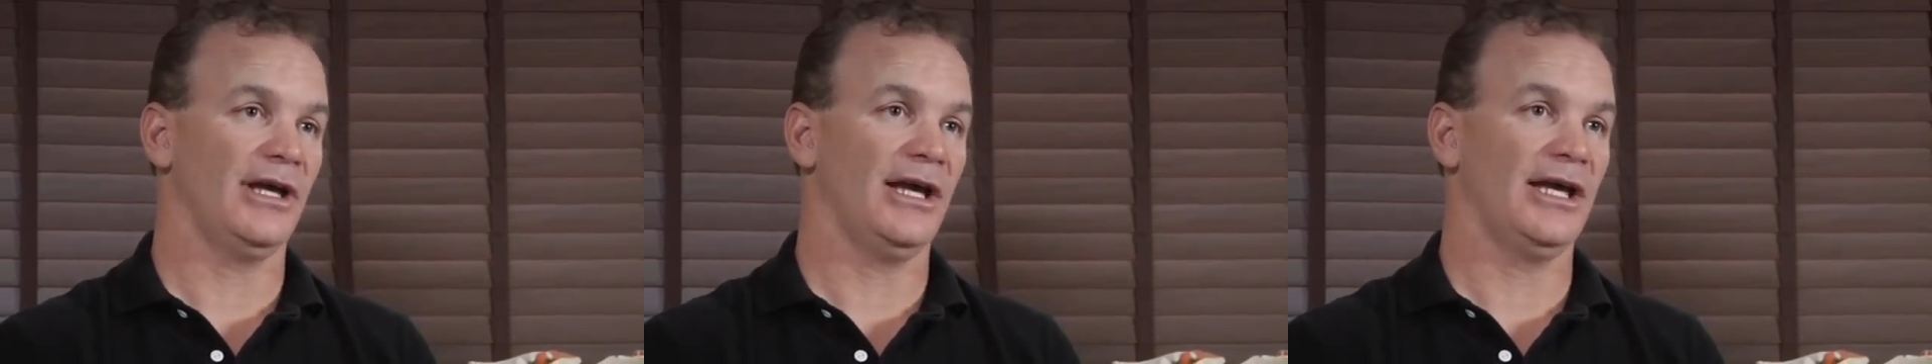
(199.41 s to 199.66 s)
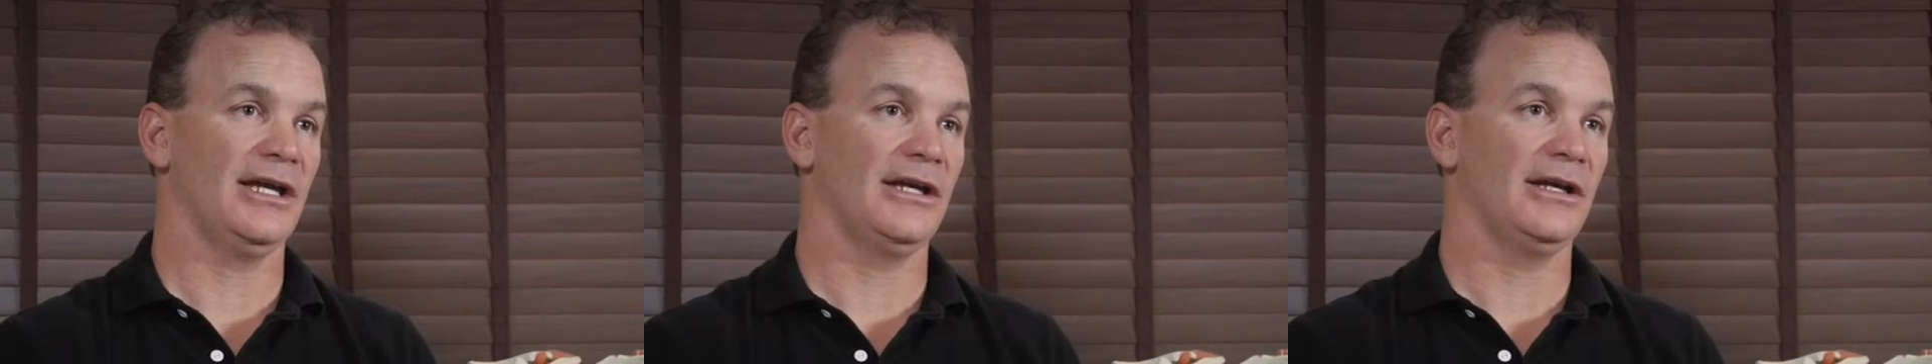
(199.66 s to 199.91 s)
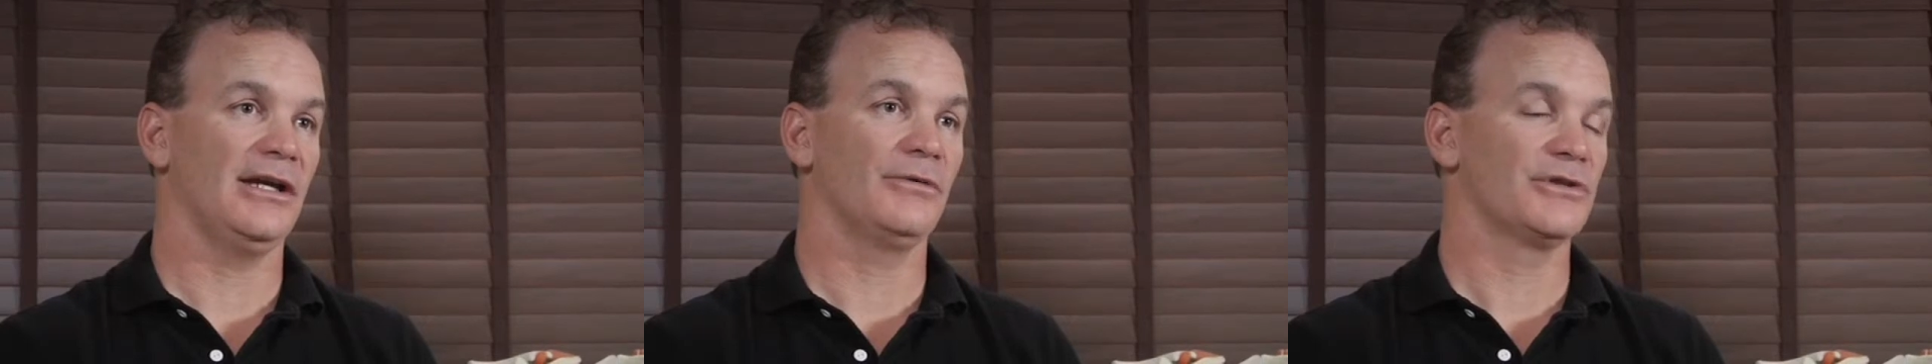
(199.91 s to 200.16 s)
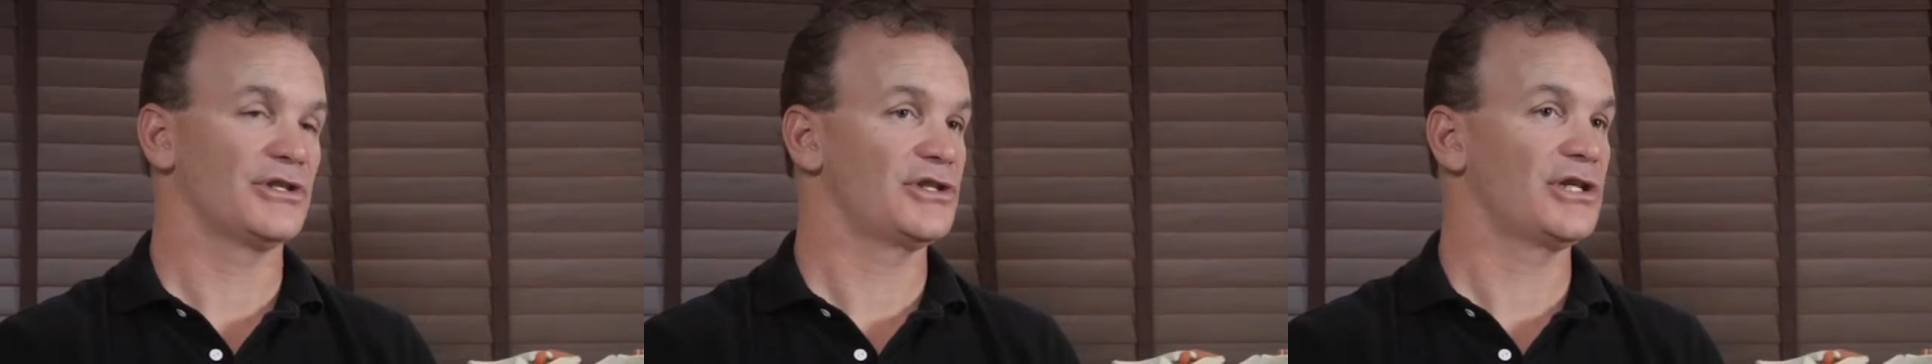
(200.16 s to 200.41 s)
and it
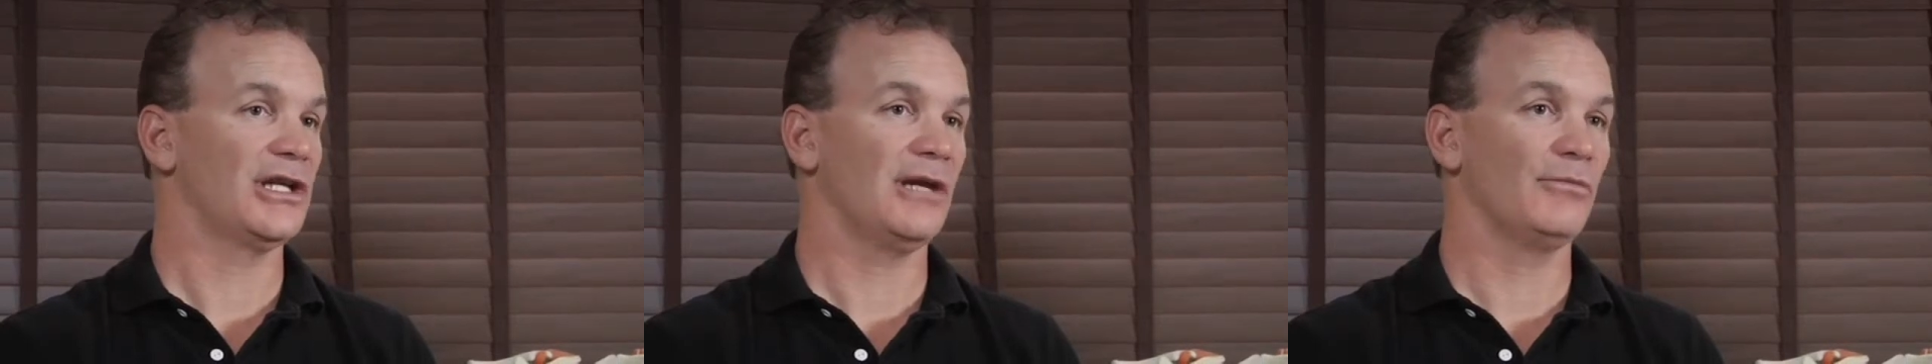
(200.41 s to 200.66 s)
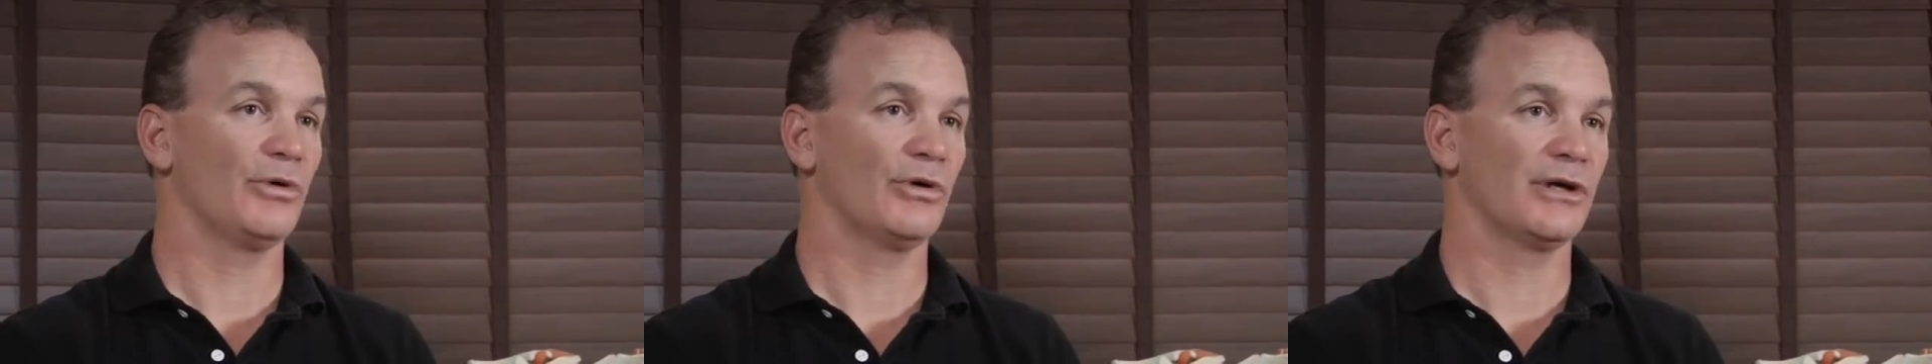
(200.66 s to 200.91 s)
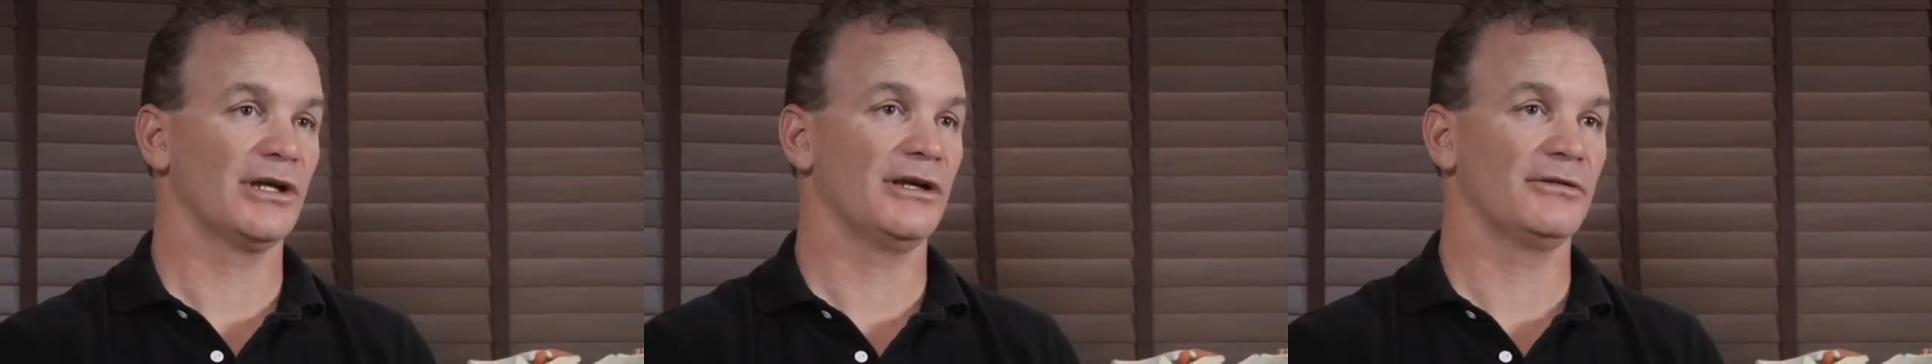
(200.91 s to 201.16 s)
was a Sunday morning,